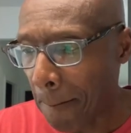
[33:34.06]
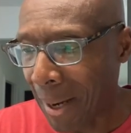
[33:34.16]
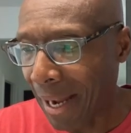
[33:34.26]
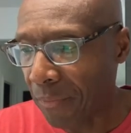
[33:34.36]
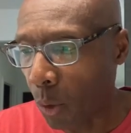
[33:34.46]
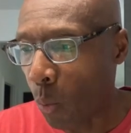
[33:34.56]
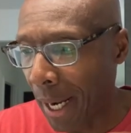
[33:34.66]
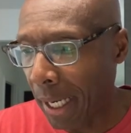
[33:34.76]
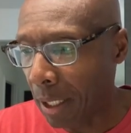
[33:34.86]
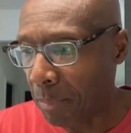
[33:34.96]
by the
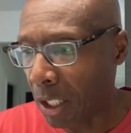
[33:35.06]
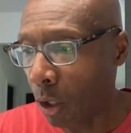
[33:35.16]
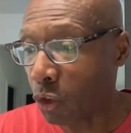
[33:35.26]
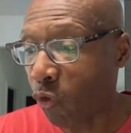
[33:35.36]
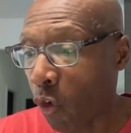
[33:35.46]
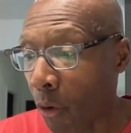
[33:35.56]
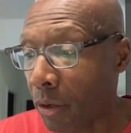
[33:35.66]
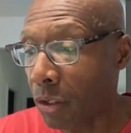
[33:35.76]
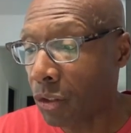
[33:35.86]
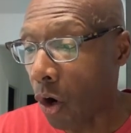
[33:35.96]
way, because
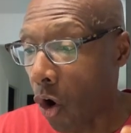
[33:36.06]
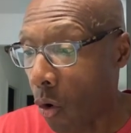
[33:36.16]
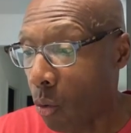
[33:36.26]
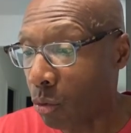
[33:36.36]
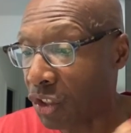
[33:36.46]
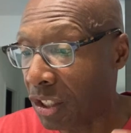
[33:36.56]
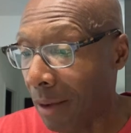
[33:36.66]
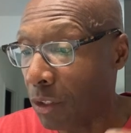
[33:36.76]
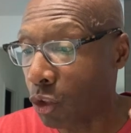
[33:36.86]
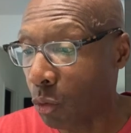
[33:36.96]
foreigners own
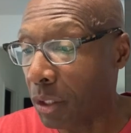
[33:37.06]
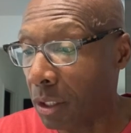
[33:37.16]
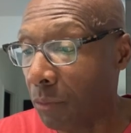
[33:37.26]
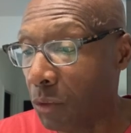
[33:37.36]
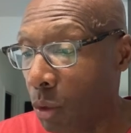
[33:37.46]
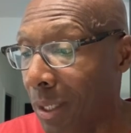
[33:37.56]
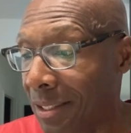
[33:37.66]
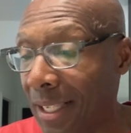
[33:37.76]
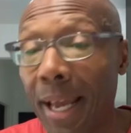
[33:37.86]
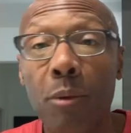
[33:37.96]
$7 trillion of U.S.
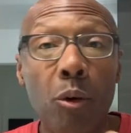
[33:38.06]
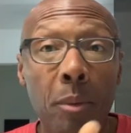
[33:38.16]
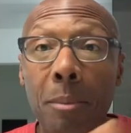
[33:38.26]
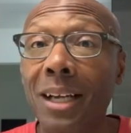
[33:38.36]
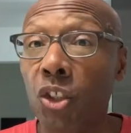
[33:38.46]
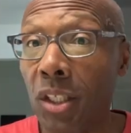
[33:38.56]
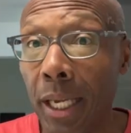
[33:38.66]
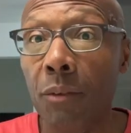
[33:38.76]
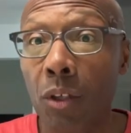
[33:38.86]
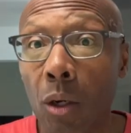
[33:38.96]
debt. Remember, I just
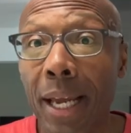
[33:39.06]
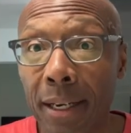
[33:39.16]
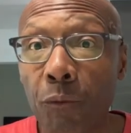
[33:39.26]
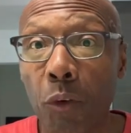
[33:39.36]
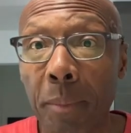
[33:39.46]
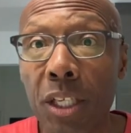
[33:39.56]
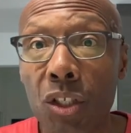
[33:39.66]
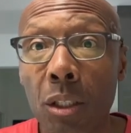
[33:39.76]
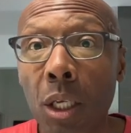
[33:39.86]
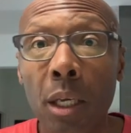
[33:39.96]
gave y'all that
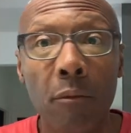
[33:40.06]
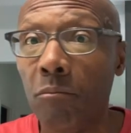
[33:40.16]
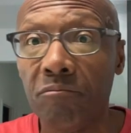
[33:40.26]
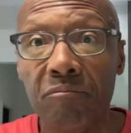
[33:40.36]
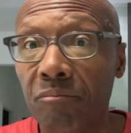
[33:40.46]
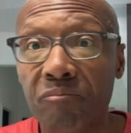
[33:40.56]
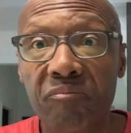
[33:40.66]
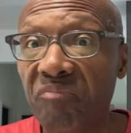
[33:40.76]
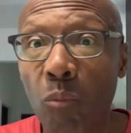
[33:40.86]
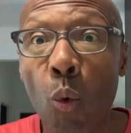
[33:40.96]
information
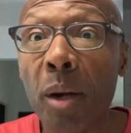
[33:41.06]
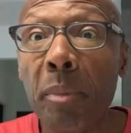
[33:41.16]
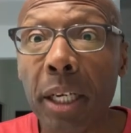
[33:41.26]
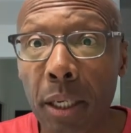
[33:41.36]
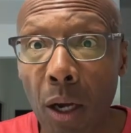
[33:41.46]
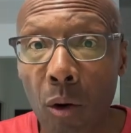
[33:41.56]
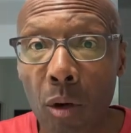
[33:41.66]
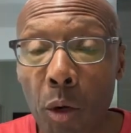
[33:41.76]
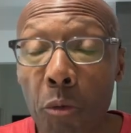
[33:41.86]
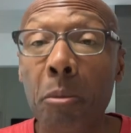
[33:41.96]
1 minute ago.
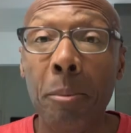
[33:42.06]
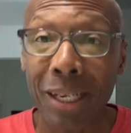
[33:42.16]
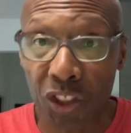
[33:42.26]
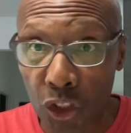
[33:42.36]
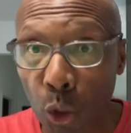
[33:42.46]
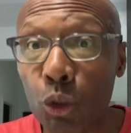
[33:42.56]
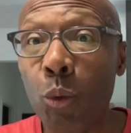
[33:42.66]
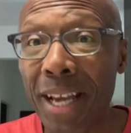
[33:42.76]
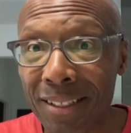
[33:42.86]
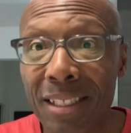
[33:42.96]
Remember, I just told you
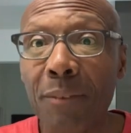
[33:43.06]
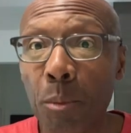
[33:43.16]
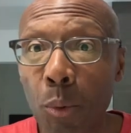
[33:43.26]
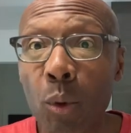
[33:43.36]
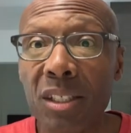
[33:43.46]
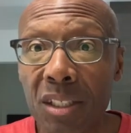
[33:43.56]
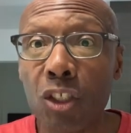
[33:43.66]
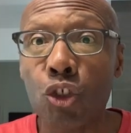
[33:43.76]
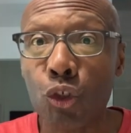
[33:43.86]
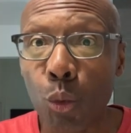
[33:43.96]
we had
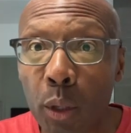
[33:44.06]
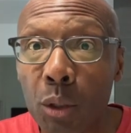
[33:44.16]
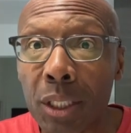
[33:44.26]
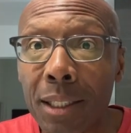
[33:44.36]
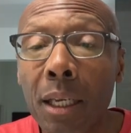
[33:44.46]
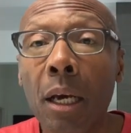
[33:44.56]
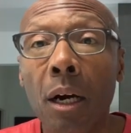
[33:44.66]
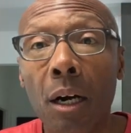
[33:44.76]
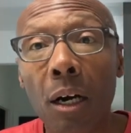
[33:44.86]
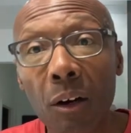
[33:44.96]
$7.6 trillion
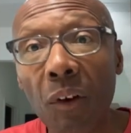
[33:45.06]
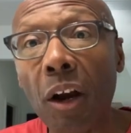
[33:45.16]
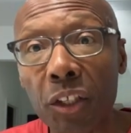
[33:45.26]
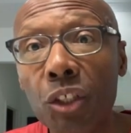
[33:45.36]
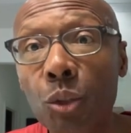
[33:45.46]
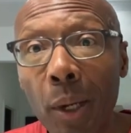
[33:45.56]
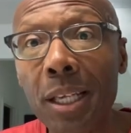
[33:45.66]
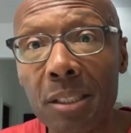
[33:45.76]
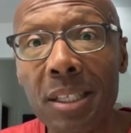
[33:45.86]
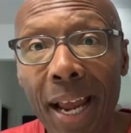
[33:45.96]
of our
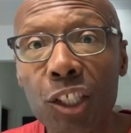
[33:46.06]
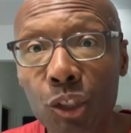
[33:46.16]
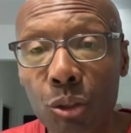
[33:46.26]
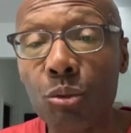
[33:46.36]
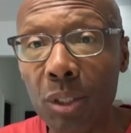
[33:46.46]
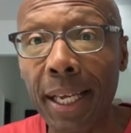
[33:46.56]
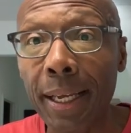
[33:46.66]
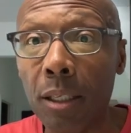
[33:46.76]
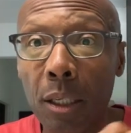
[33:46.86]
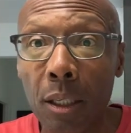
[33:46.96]
U.S. national
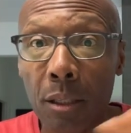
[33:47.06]
debt